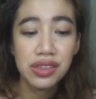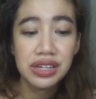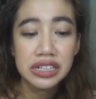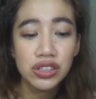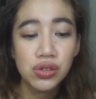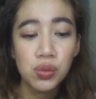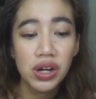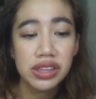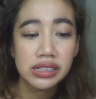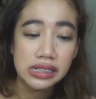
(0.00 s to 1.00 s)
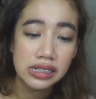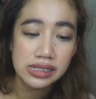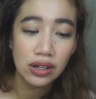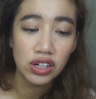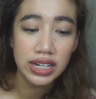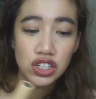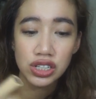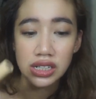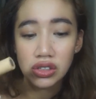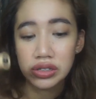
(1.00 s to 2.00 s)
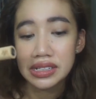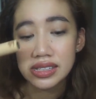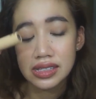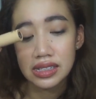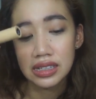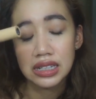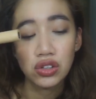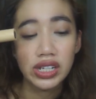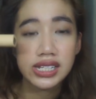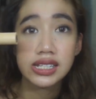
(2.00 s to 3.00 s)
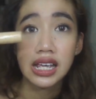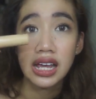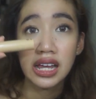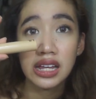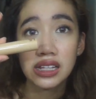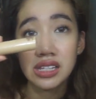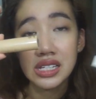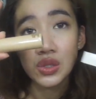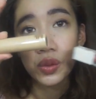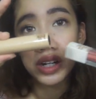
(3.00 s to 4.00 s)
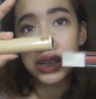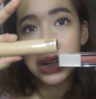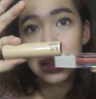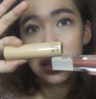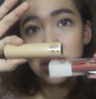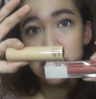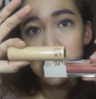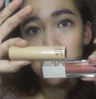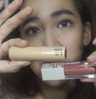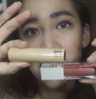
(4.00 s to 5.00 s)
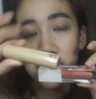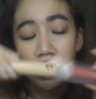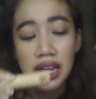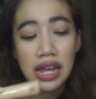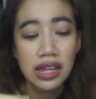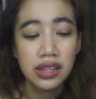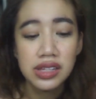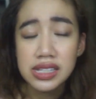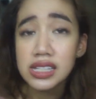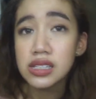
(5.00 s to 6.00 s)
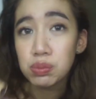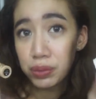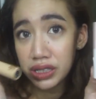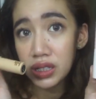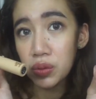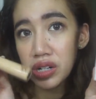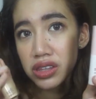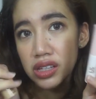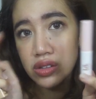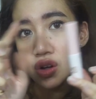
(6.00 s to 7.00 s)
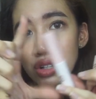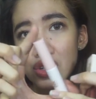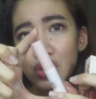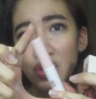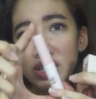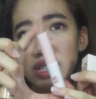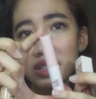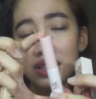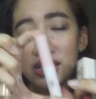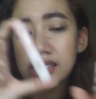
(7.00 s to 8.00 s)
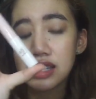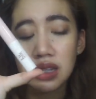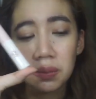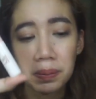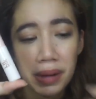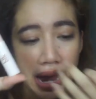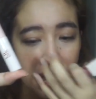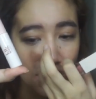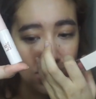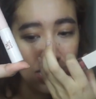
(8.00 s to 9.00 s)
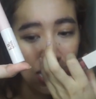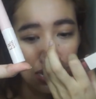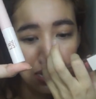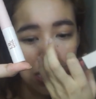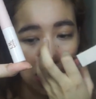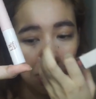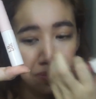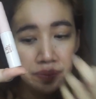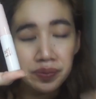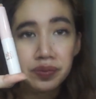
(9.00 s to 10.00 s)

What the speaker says: I think yung worth it lang sa collection nito is this one and this one. This is pretty worth it also. It's a decent price. And then,